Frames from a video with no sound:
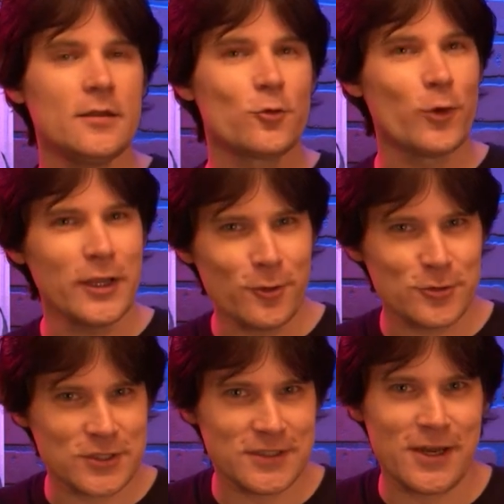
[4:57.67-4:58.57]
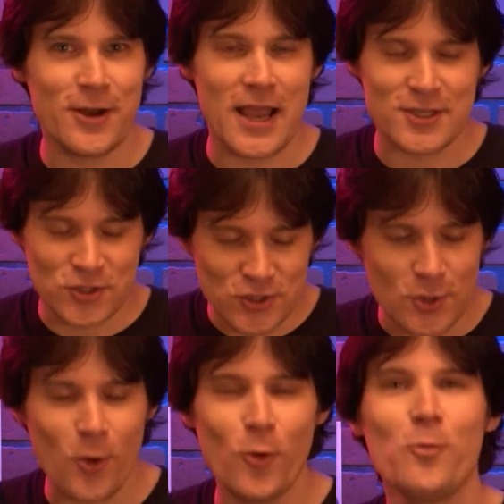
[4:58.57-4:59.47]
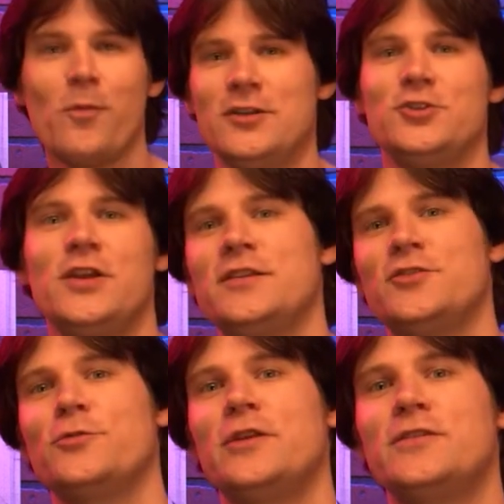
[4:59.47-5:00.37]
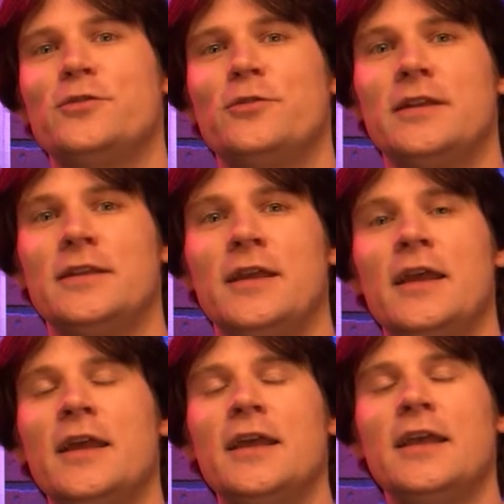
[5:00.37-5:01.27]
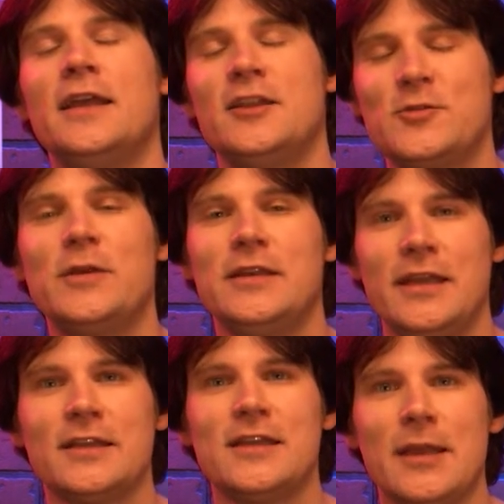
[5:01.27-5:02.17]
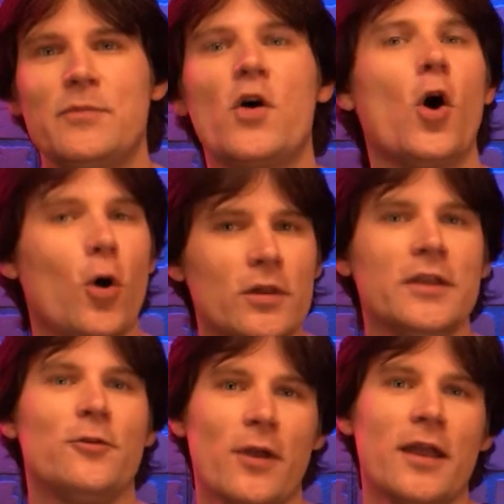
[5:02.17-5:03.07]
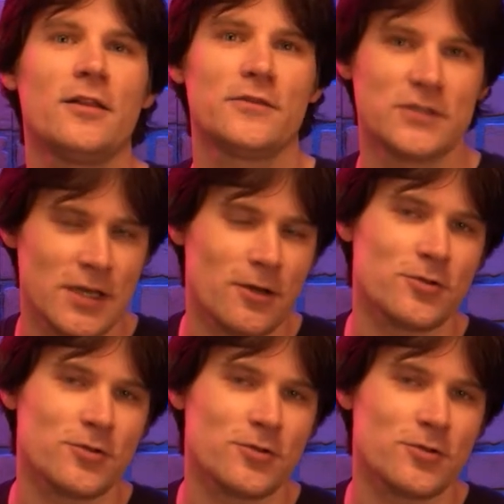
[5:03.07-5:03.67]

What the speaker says: Ringo's snare has so much history to it, it's been nicknamed the Holy Grail of snare